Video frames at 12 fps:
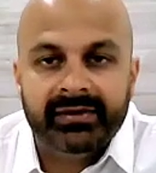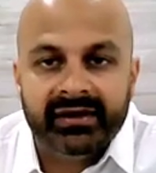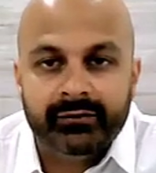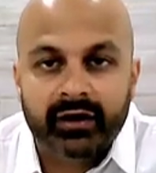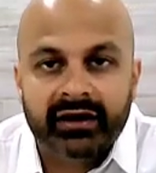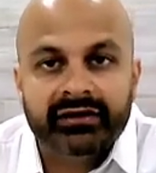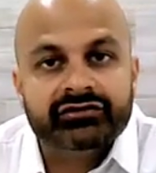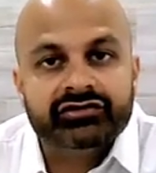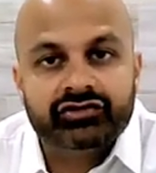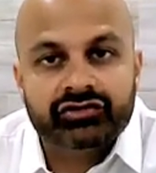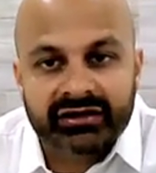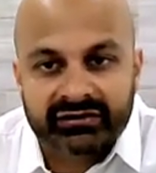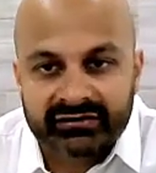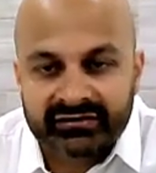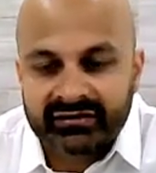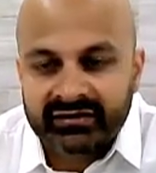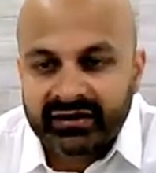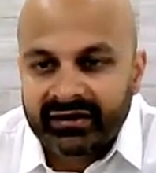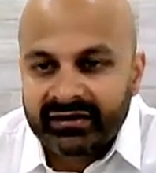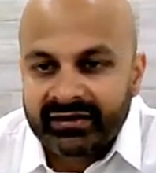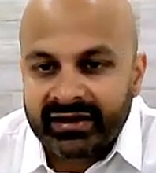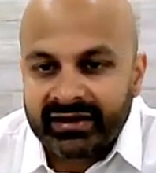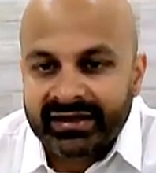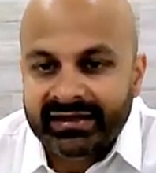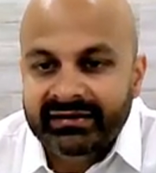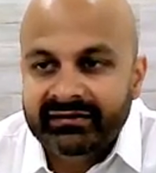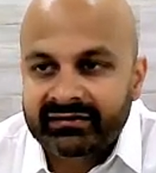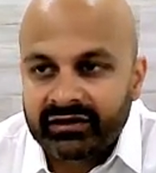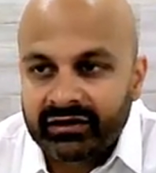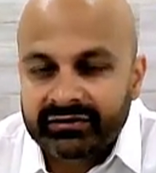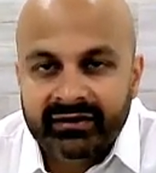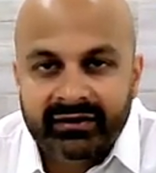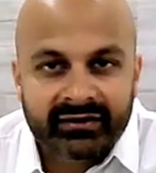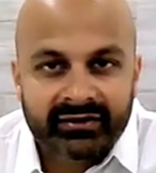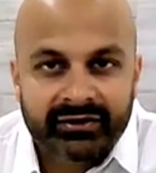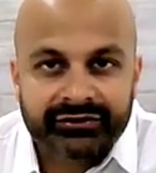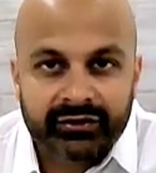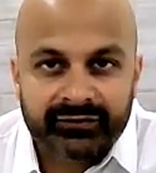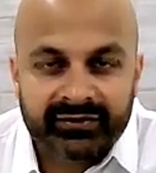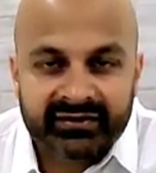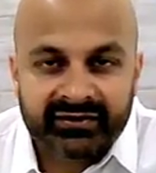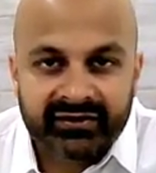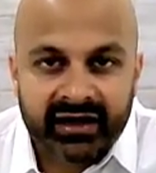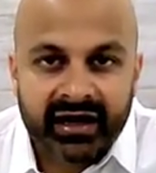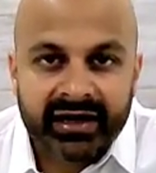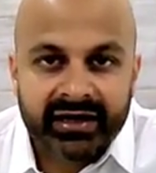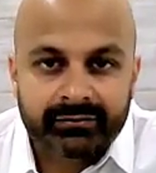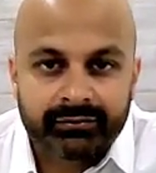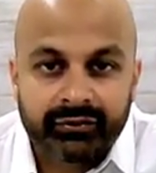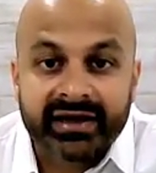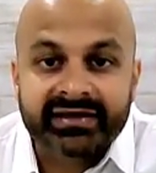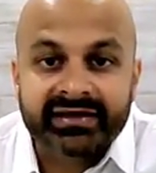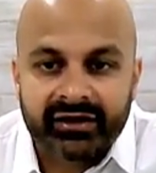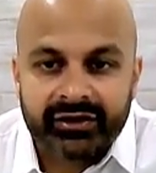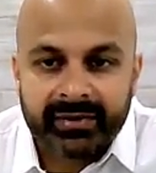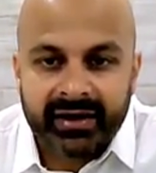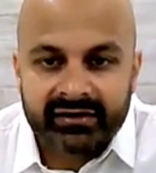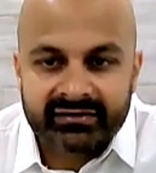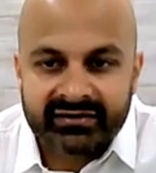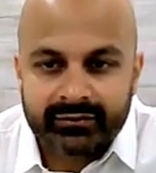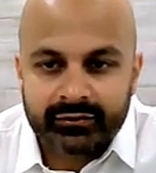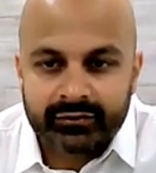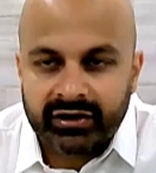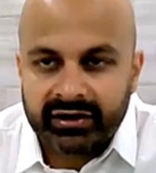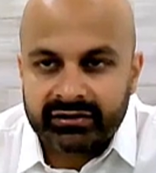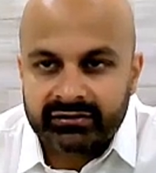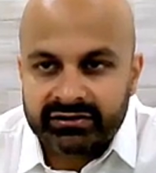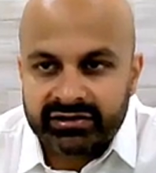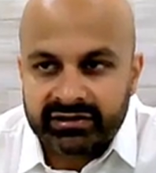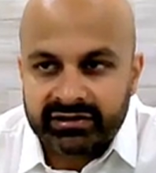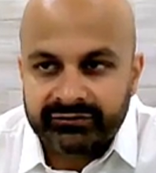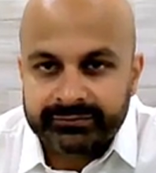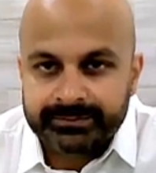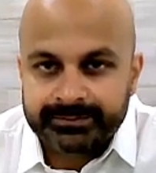be one of those triggers that can insult the surface of the eye and break down the balance that we're trying to achieve.